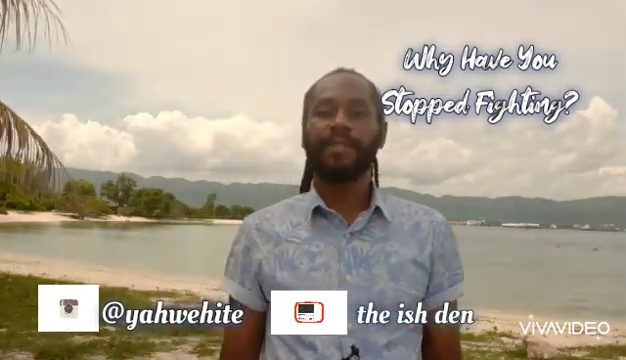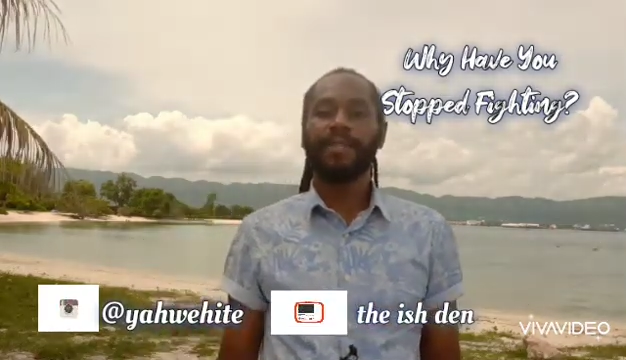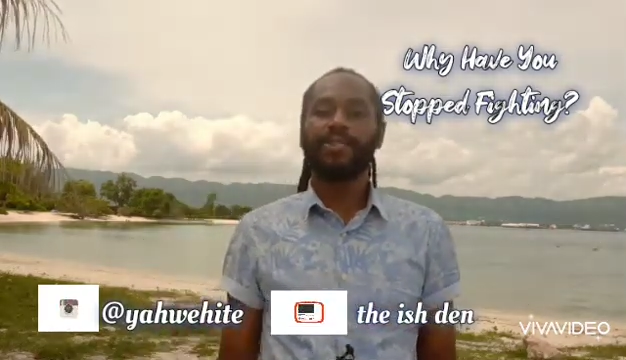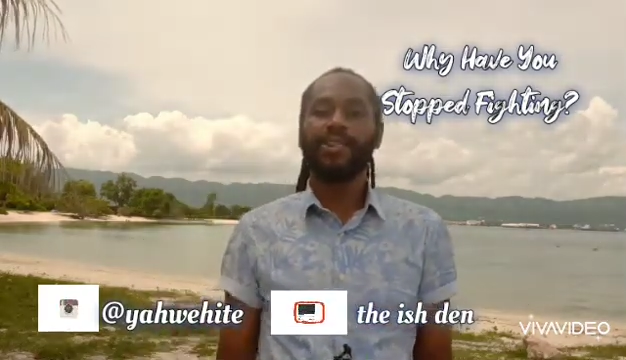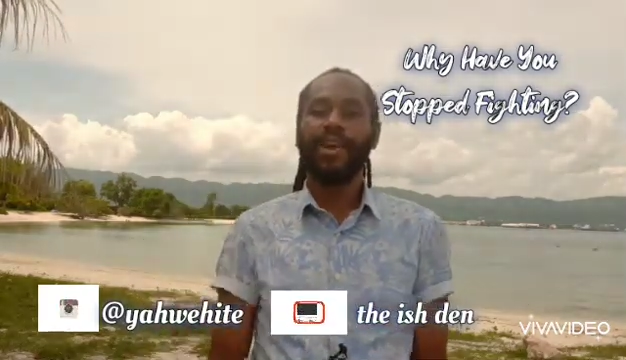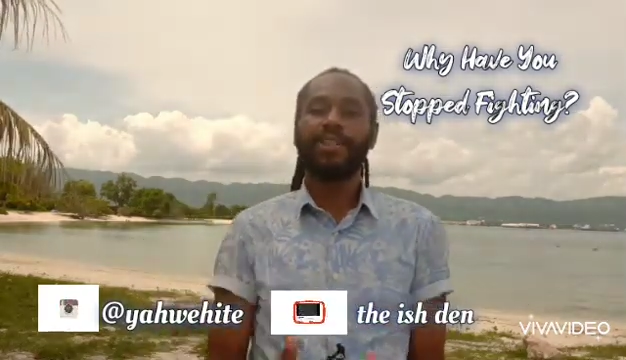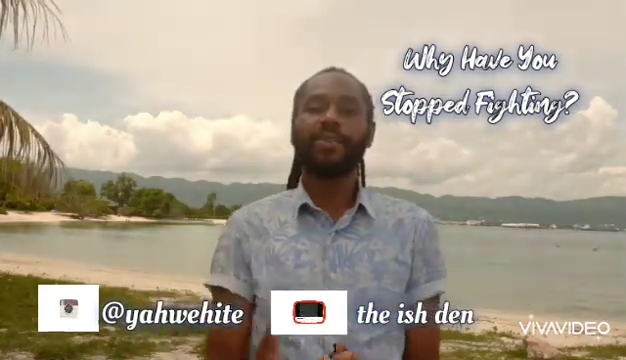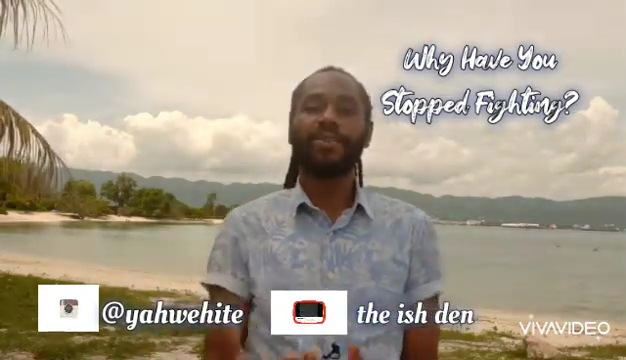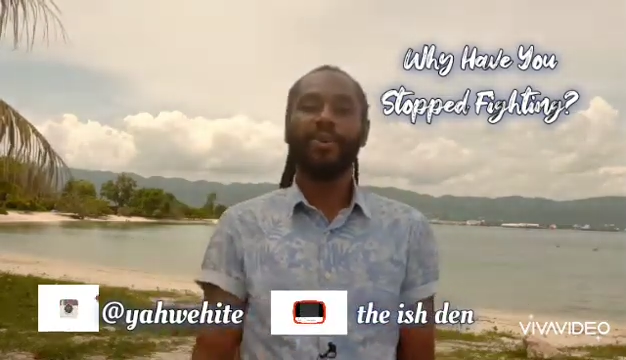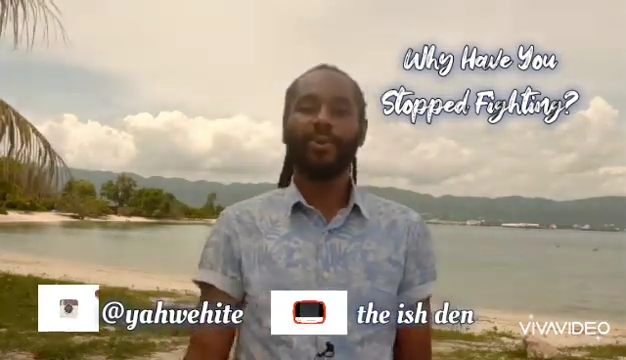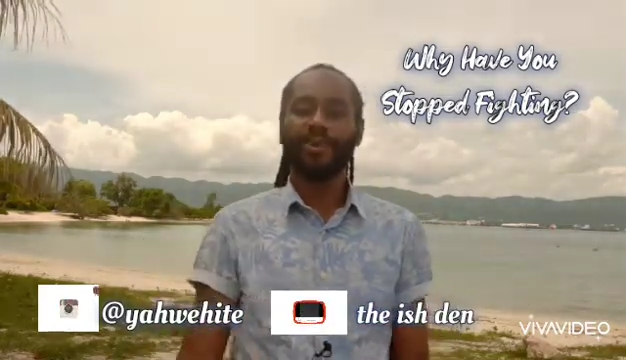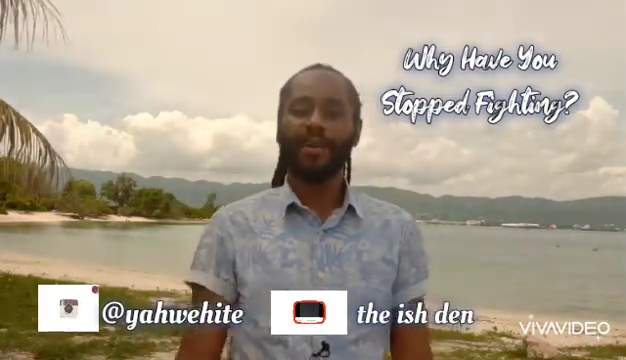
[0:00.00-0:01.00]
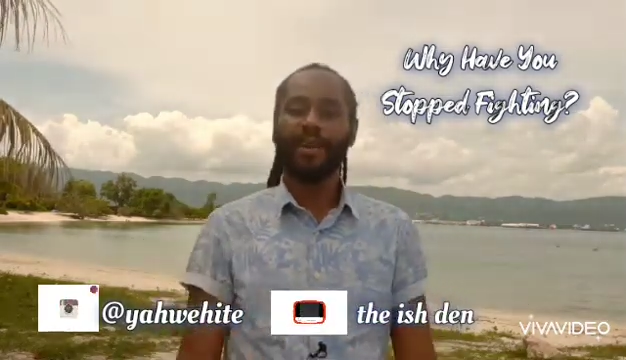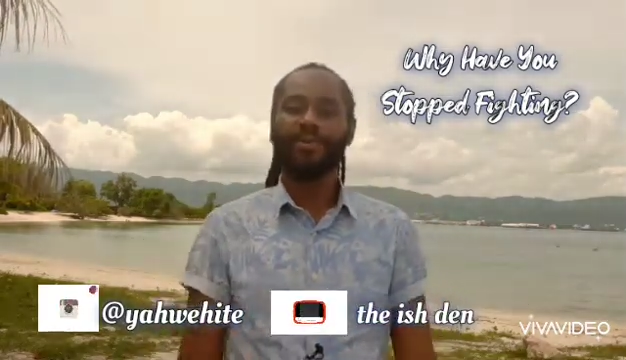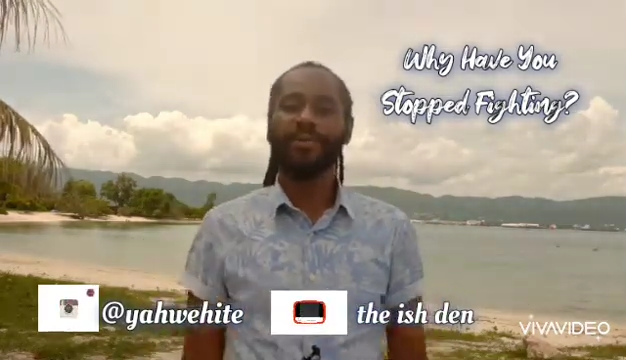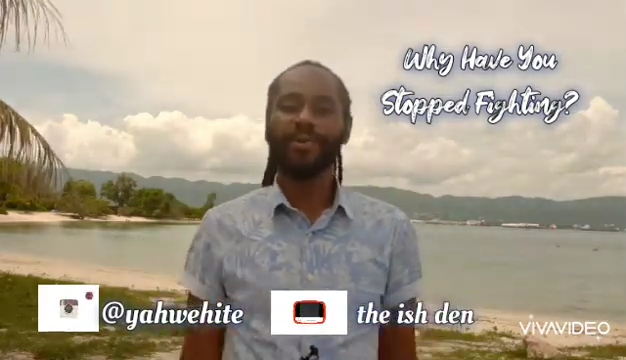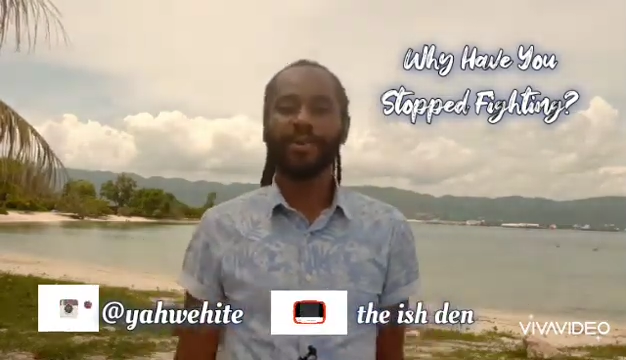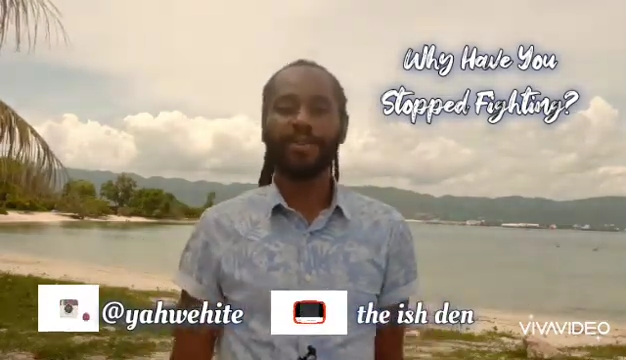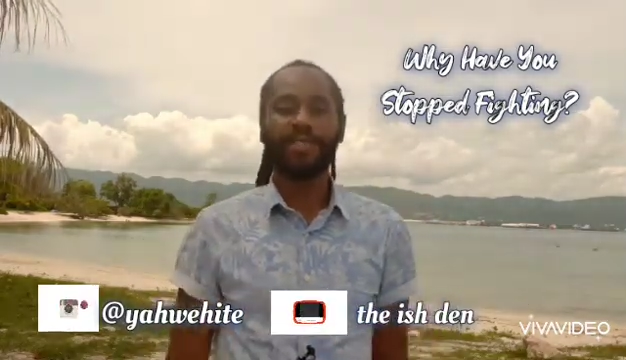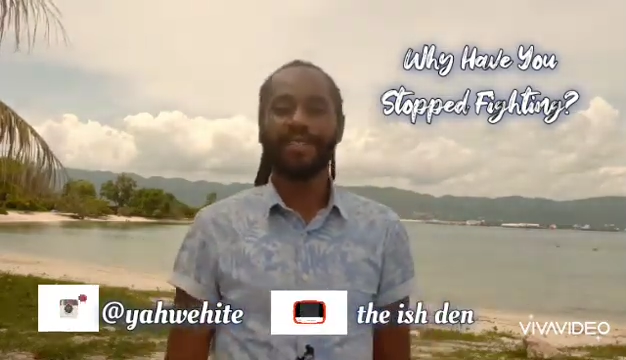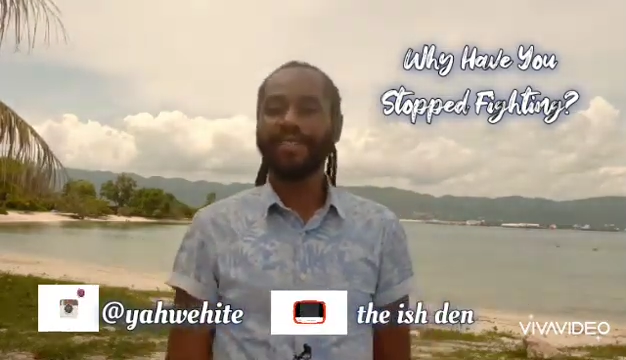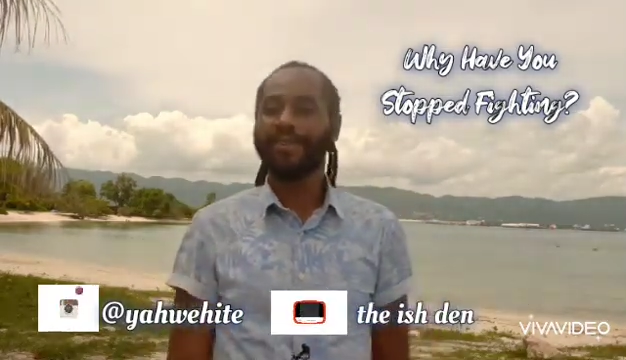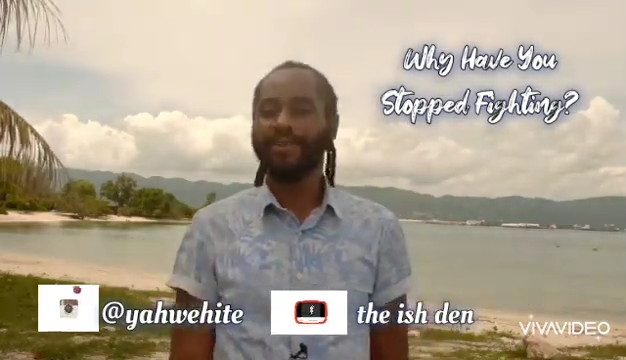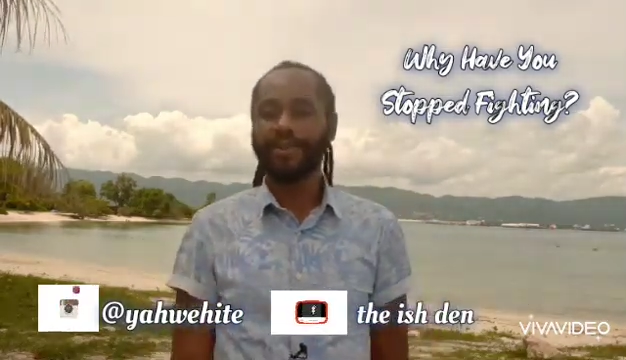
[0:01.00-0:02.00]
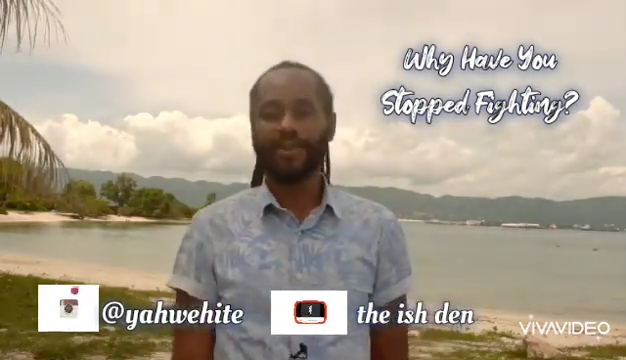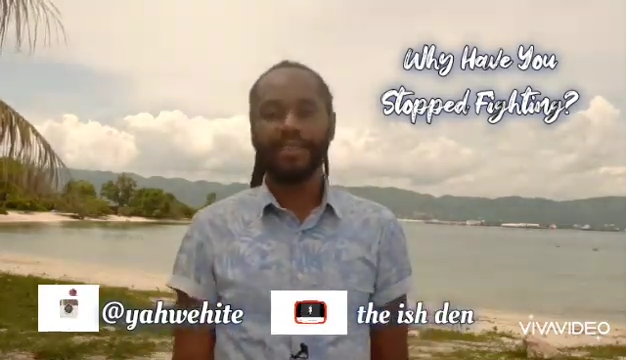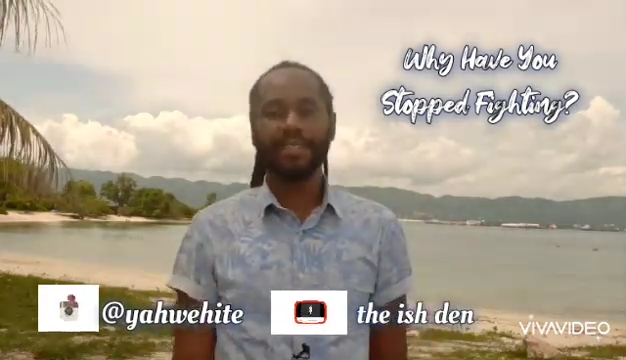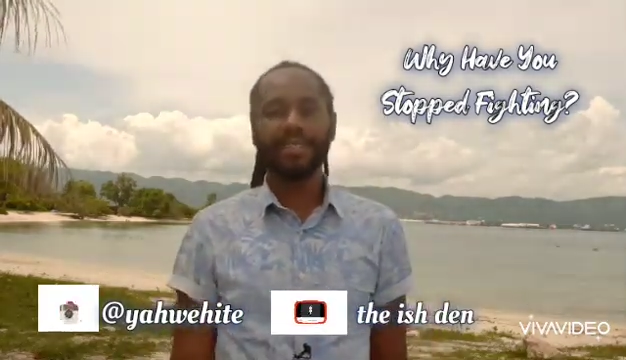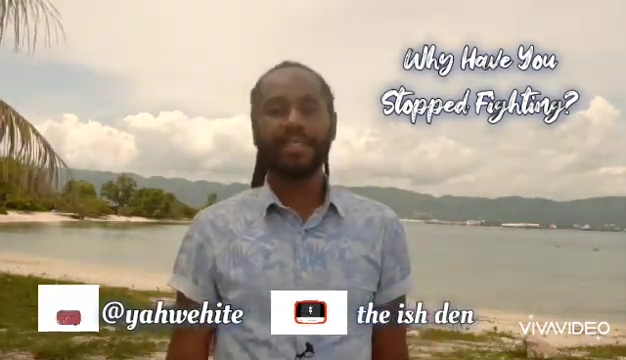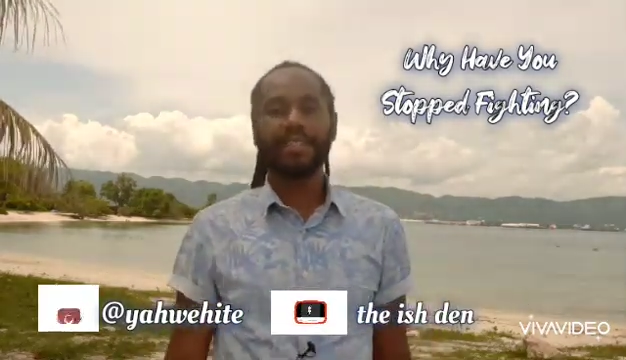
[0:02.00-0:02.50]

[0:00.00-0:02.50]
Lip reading: trying to come out of that mold, but it's difficult.